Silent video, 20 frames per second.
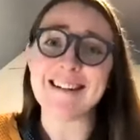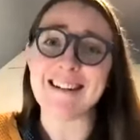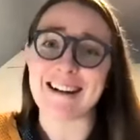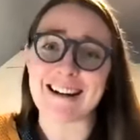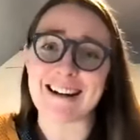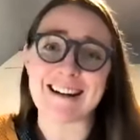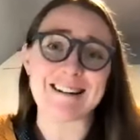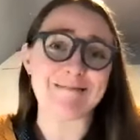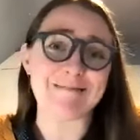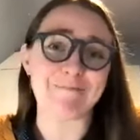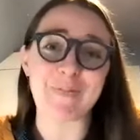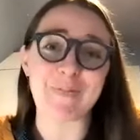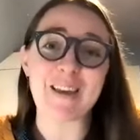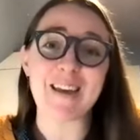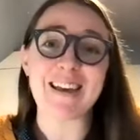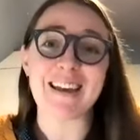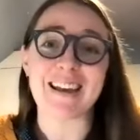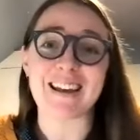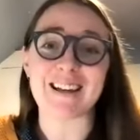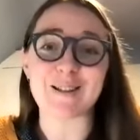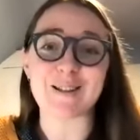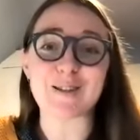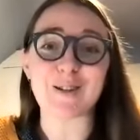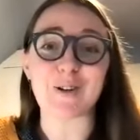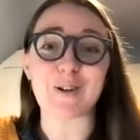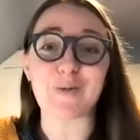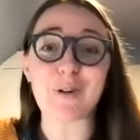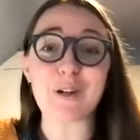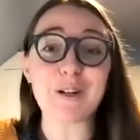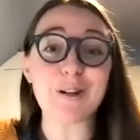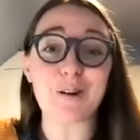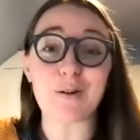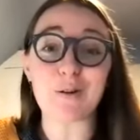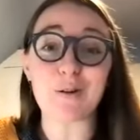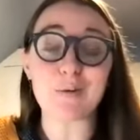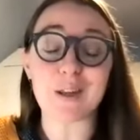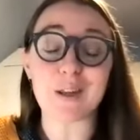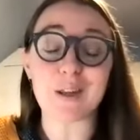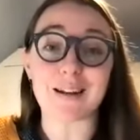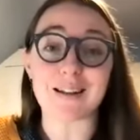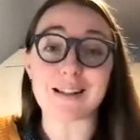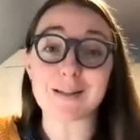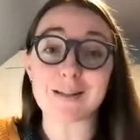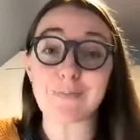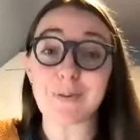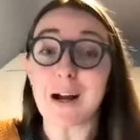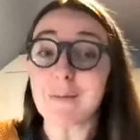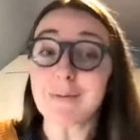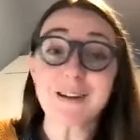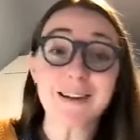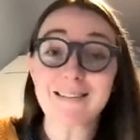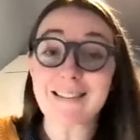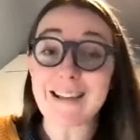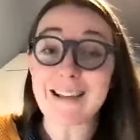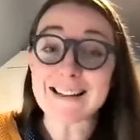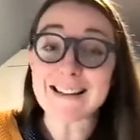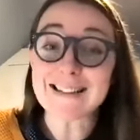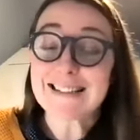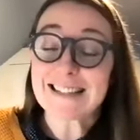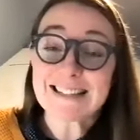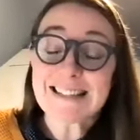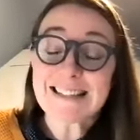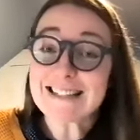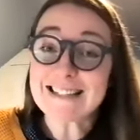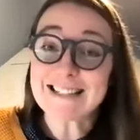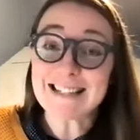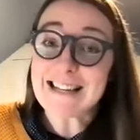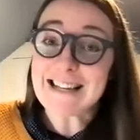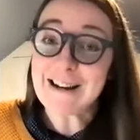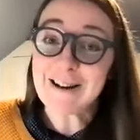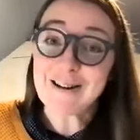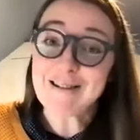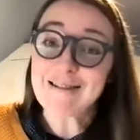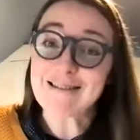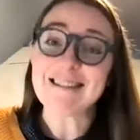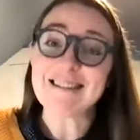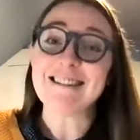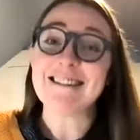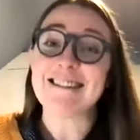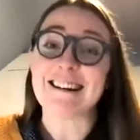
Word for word: Um, and so we know that it's probably going to last at least a year.